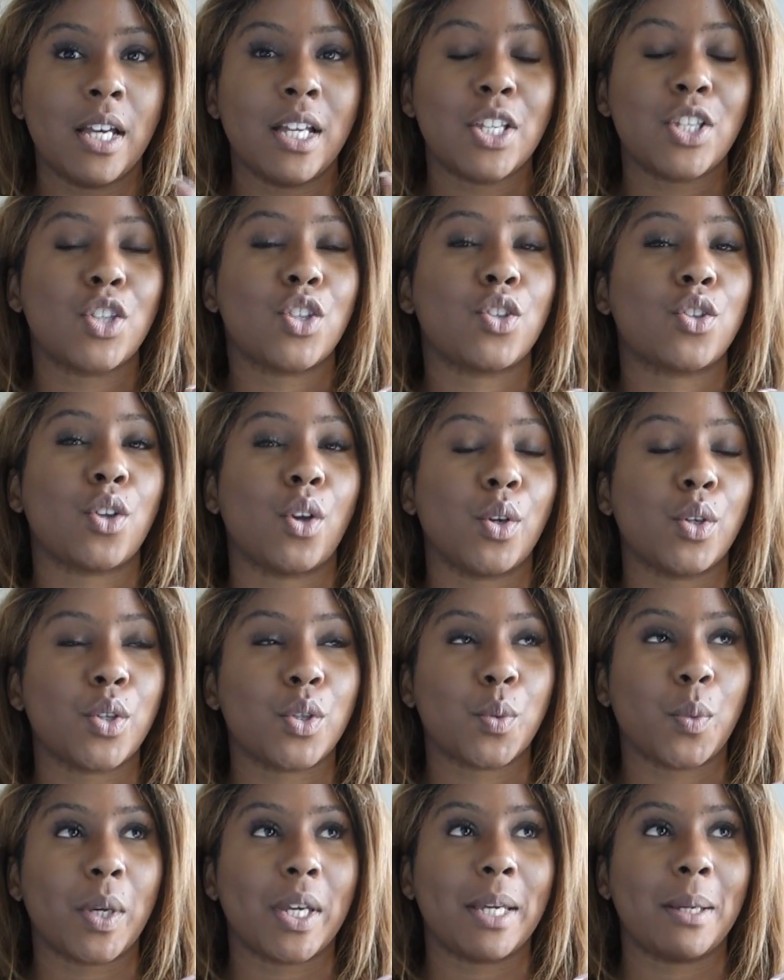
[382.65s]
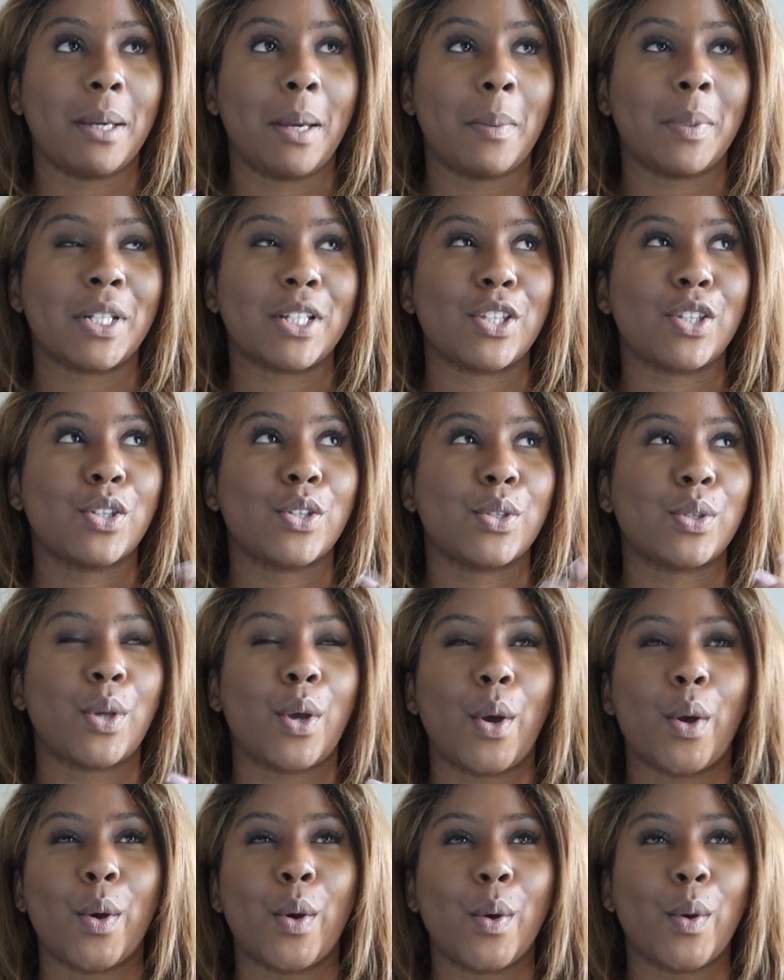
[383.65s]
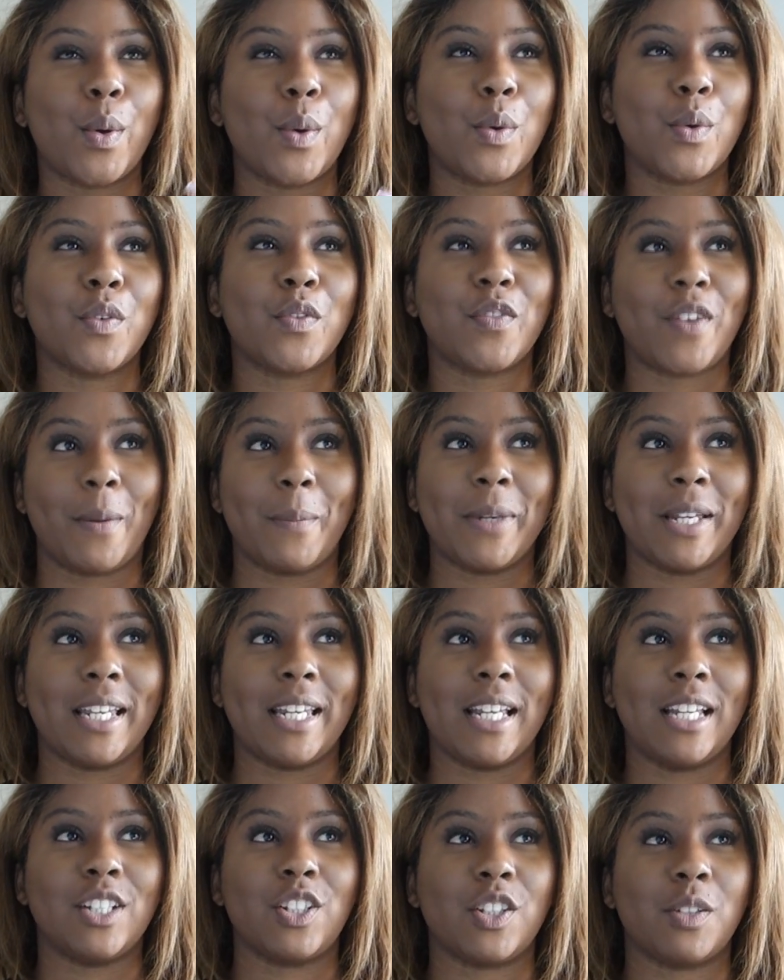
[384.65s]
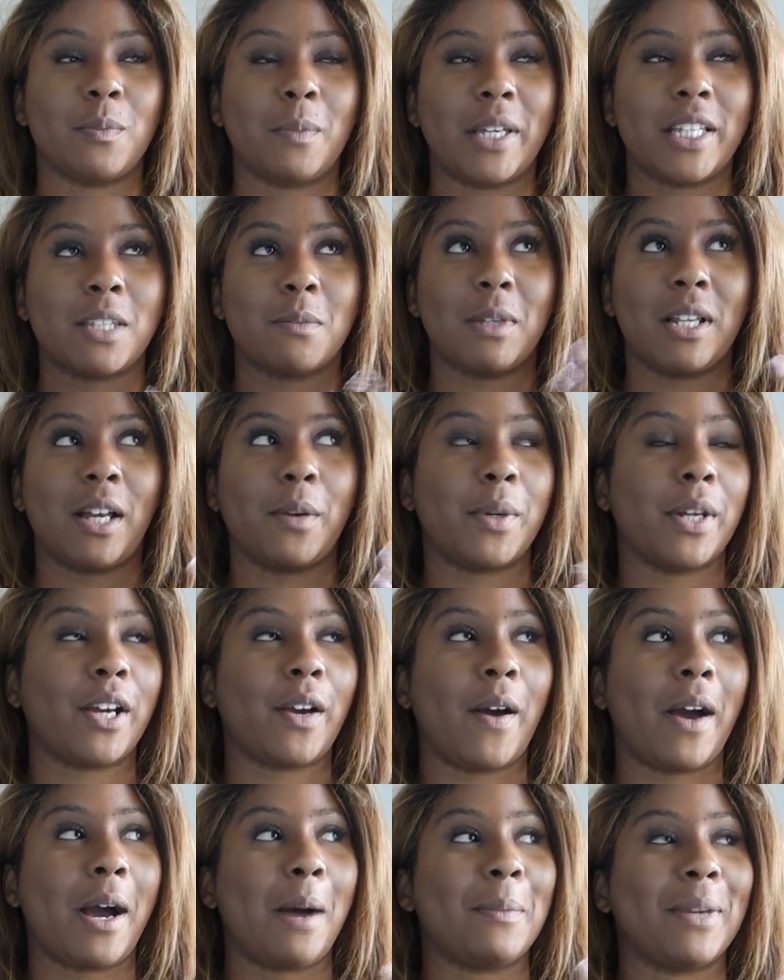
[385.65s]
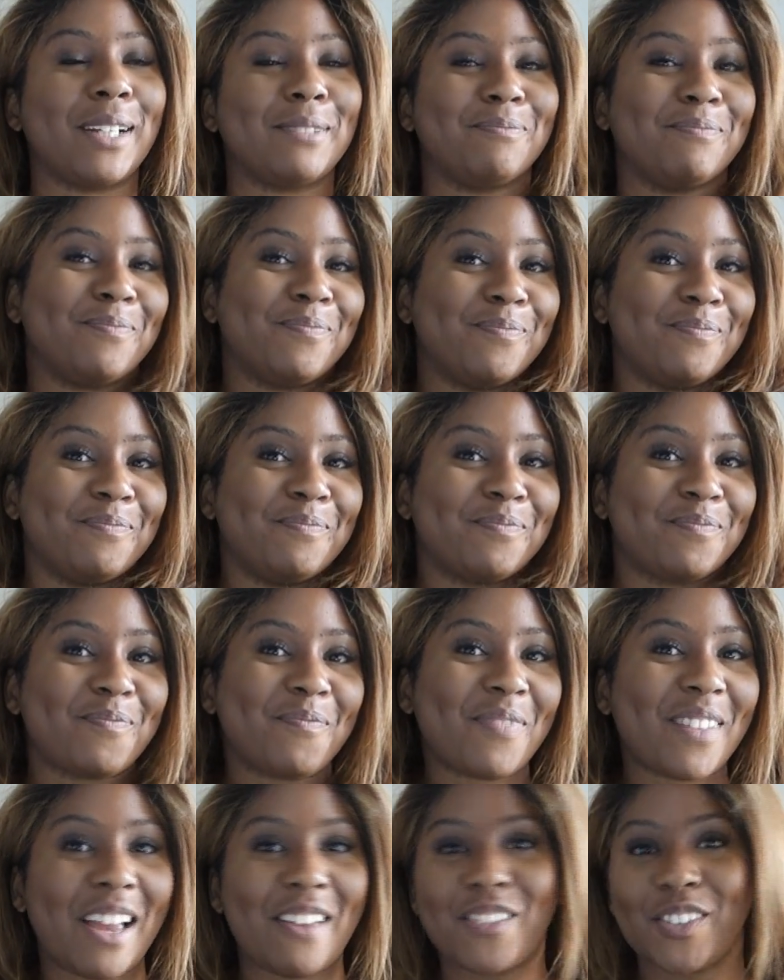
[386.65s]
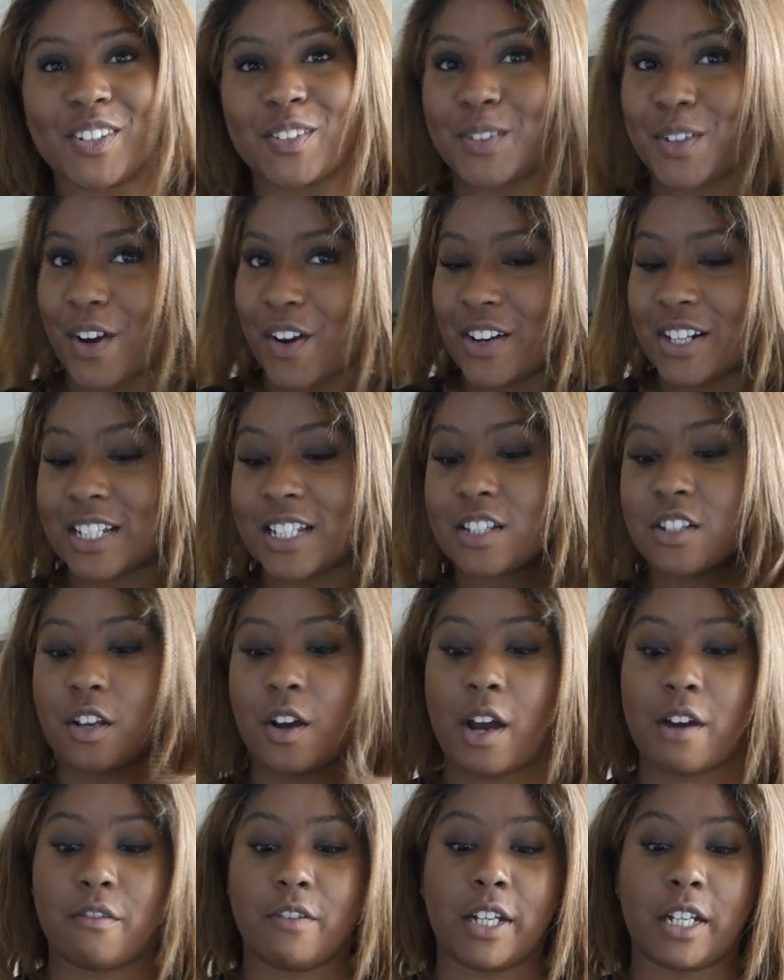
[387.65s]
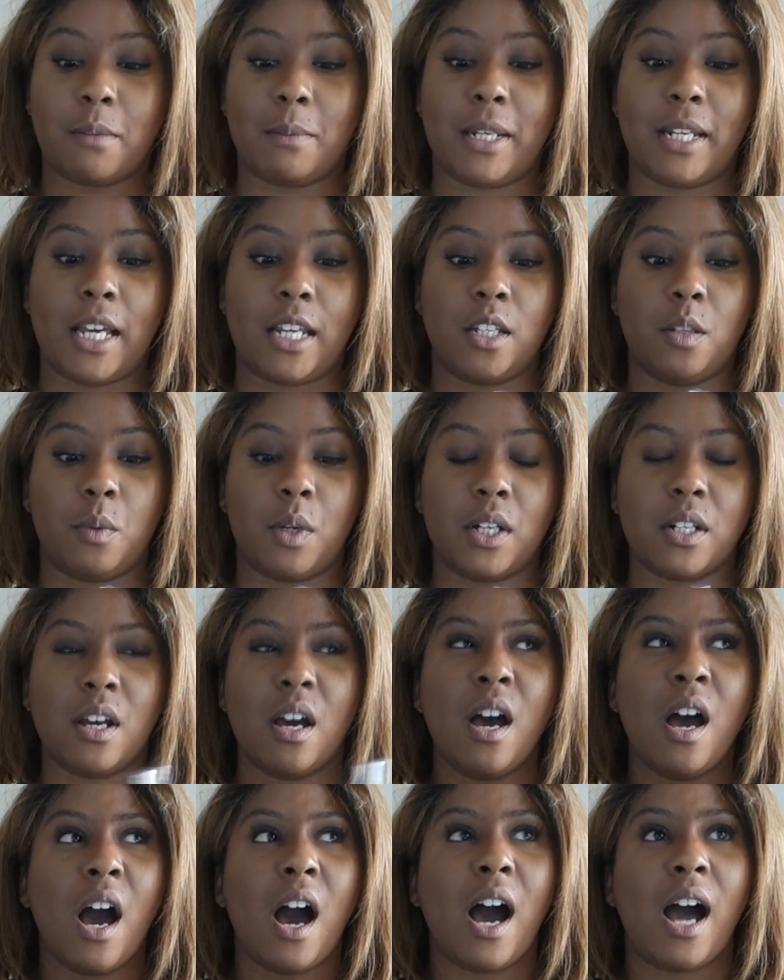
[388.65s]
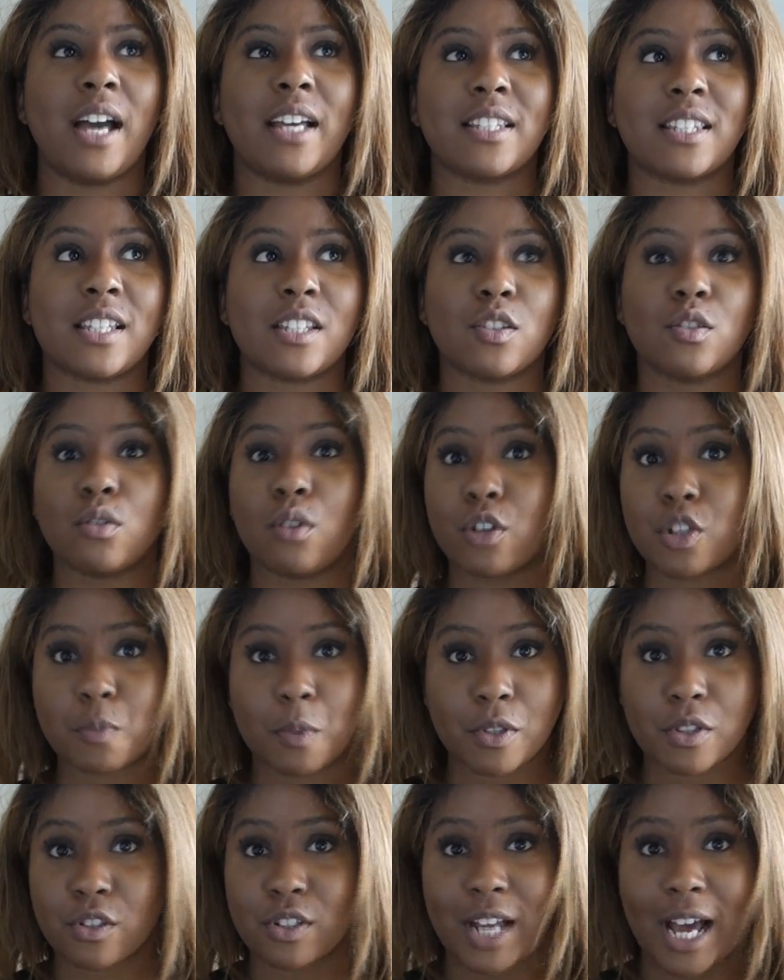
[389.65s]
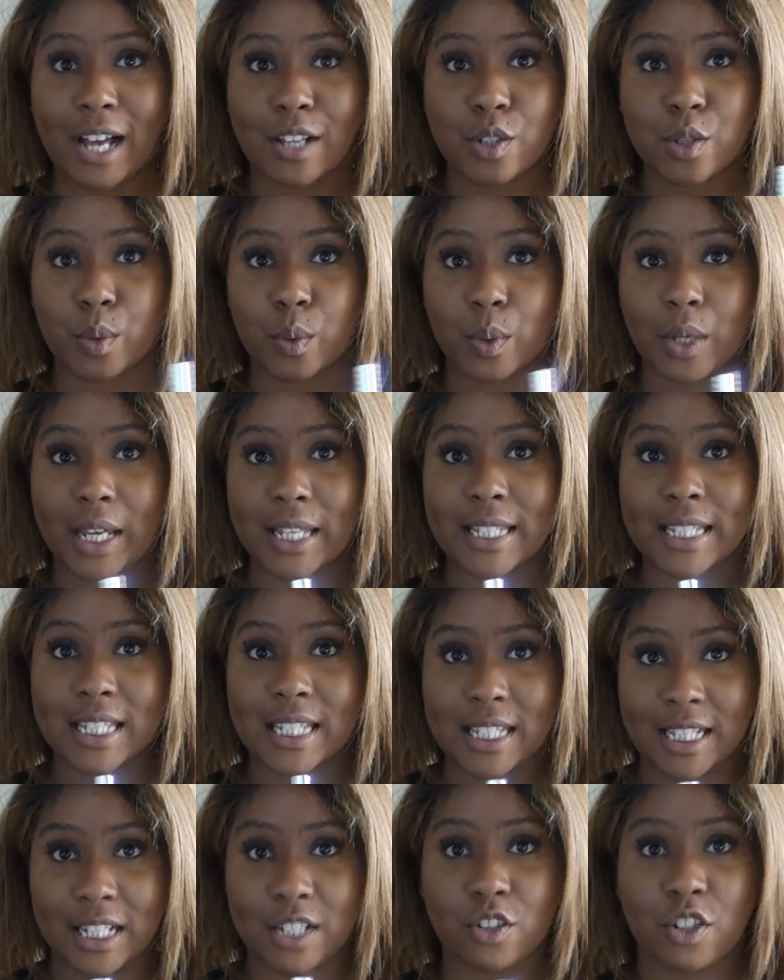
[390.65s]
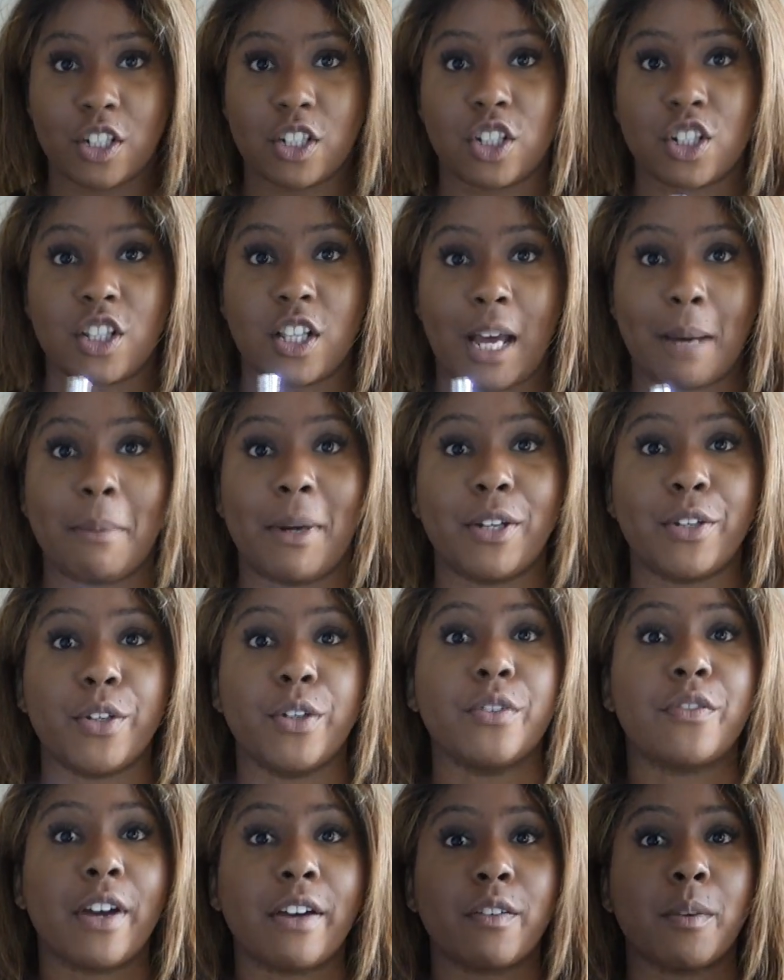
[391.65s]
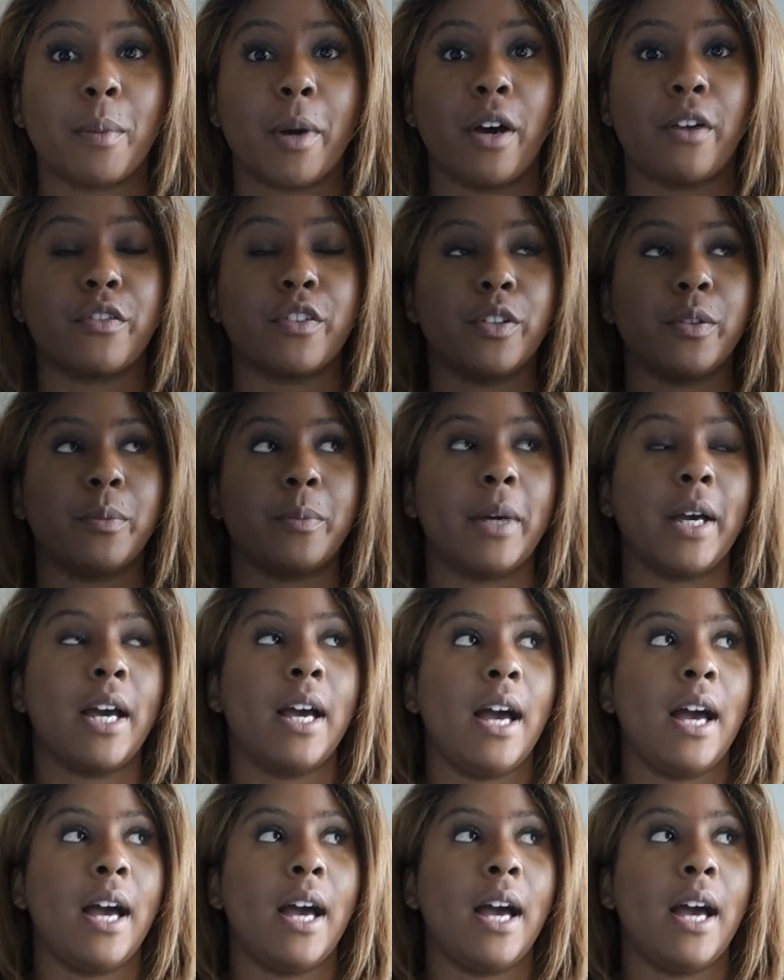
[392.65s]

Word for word: So sweet, but it's so feminine and just makes me like when I go out, I'm like, mm -hmm, girly. So I recommend anyone. This is not sponsored at all. Like this is literally just like my new favorite perfume.